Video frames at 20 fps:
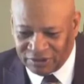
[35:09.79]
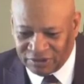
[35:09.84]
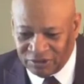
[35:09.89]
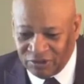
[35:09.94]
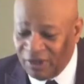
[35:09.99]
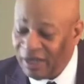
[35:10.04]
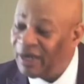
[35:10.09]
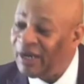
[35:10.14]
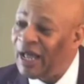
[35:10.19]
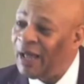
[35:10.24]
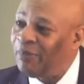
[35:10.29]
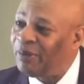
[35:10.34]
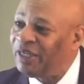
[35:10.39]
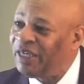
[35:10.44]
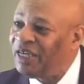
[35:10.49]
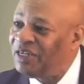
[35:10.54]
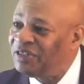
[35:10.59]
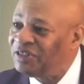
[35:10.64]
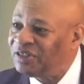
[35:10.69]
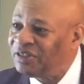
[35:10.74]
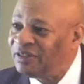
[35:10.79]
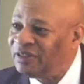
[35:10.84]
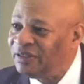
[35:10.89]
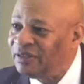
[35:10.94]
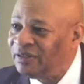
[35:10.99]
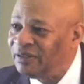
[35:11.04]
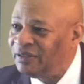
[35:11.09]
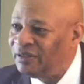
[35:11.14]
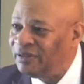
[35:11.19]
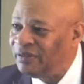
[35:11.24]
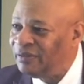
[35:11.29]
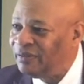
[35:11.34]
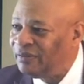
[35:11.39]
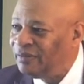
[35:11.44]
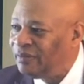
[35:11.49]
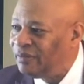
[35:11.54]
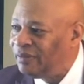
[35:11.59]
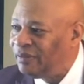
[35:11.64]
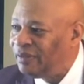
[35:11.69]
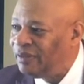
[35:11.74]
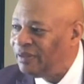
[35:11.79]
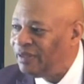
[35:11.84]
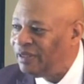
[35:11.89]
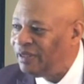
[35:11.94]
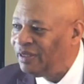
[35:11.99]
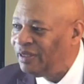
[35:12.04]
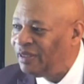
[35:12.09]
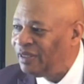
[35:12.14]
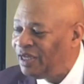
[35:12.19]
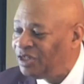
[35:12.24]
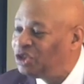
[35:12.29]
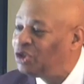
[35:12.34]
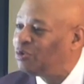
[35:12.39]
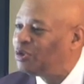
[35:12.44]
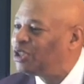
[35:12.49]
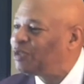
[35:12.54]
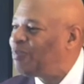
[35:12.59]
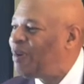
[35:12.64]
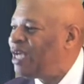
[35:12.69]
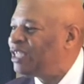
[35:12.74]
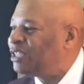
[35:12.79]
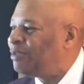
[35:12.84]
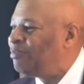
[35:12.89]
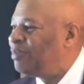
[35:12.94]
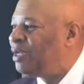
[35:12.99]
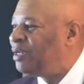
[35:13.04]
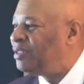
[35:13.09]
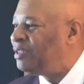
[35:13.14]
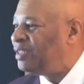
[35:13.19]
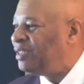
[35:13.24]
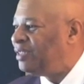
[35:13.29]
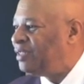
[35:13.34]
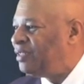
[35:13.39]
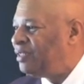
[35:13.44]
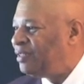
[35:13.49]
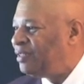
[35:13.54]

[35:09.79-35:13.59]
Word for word: You got an obligation. It's your responsibility.